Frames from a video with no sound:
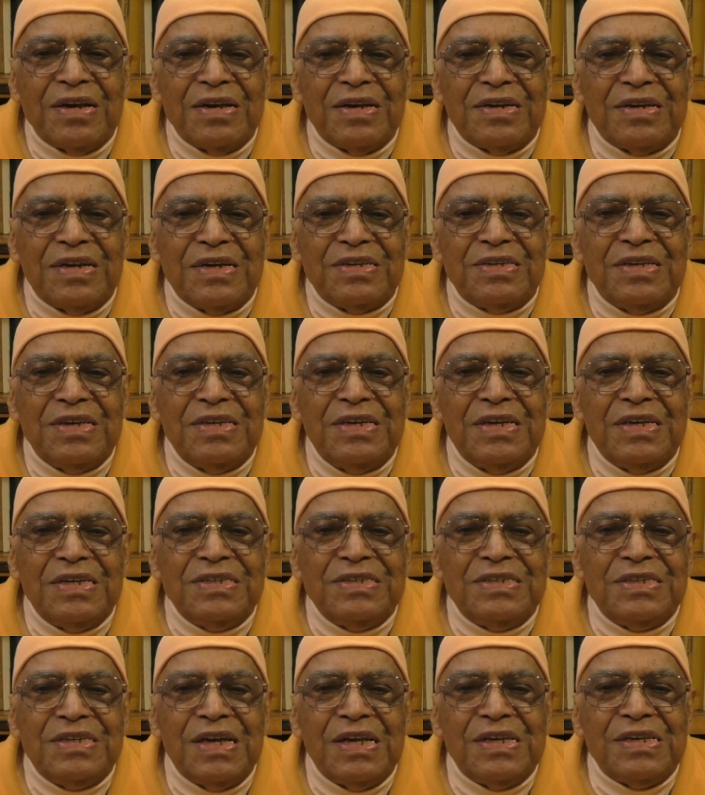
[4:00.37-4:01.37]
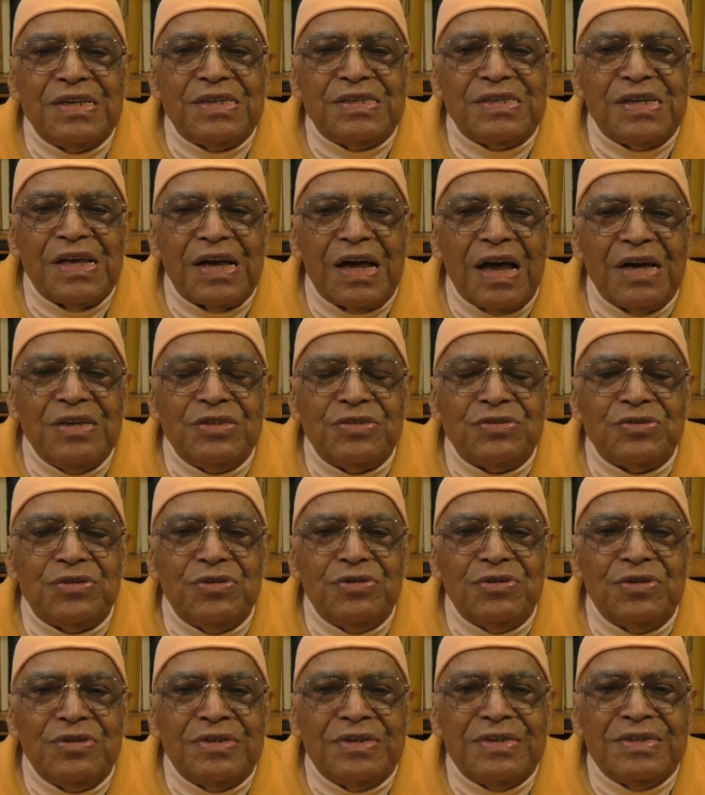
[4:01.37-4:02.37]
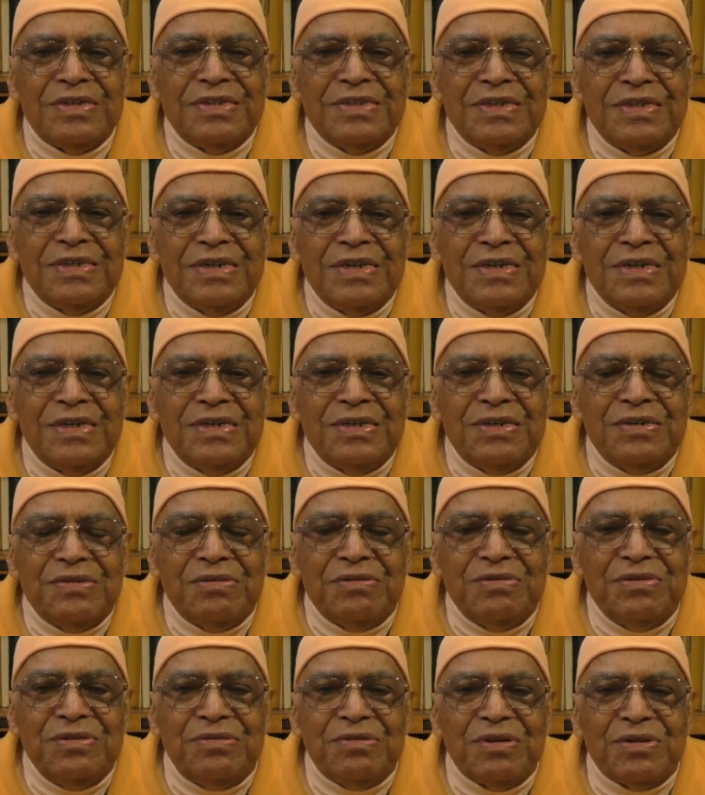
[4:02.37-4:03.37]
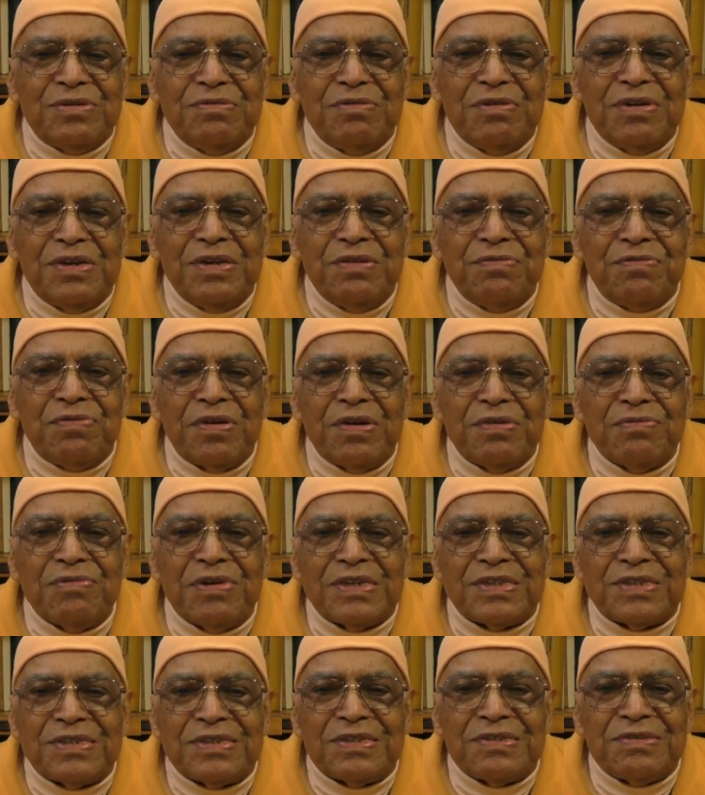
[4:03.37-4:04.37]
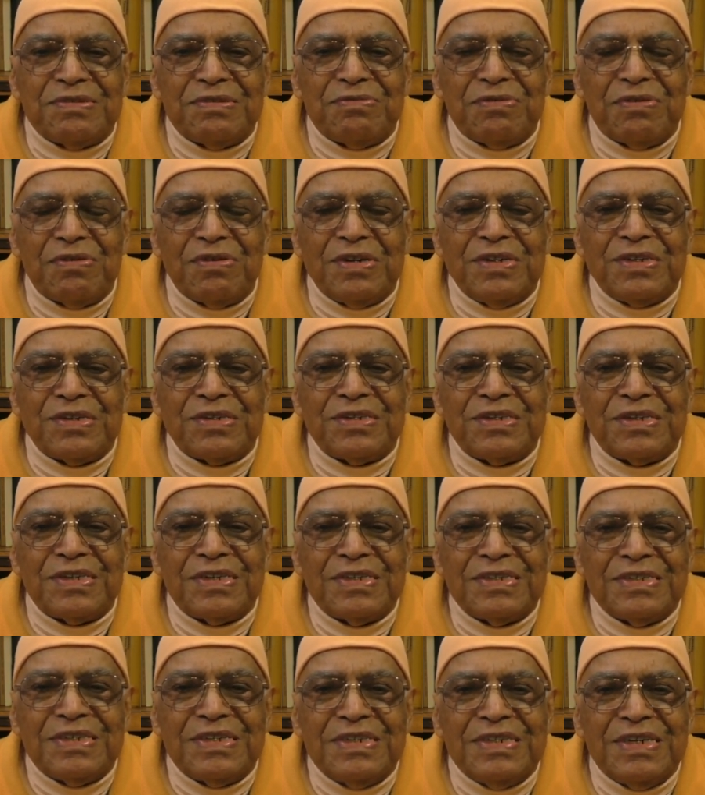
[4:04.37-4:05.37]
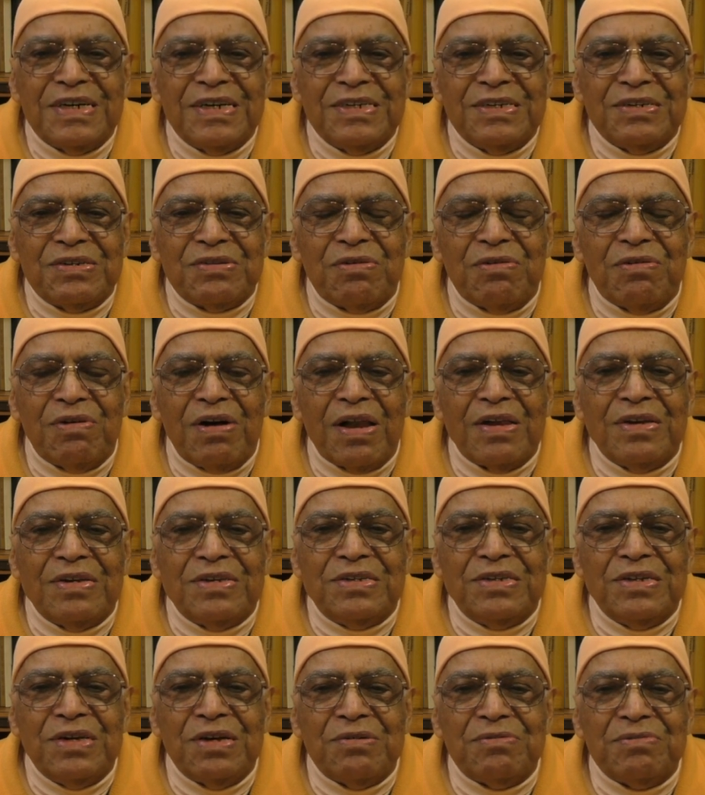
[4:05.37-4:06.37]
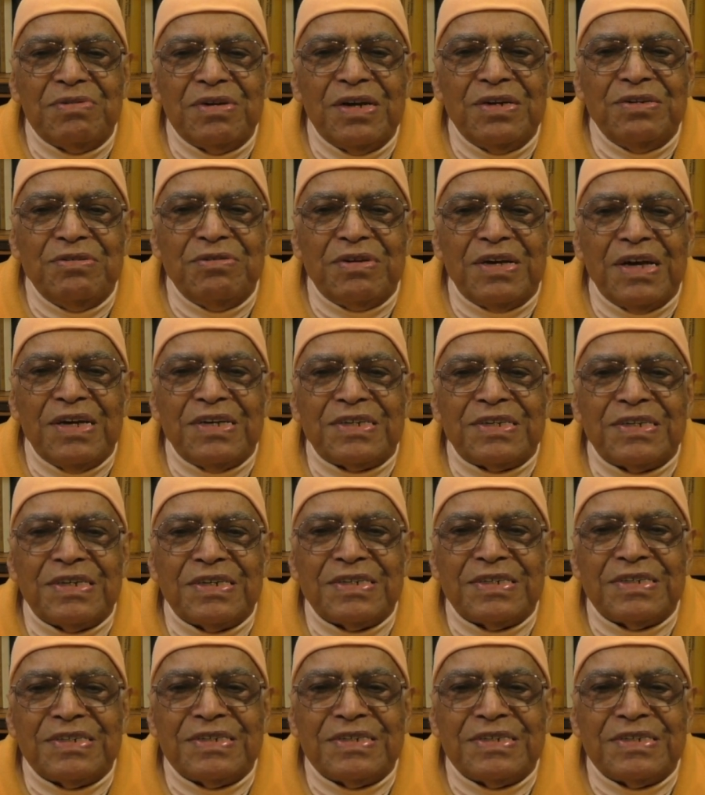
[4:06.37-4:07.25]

a residential high school which was very famous for its quality of education.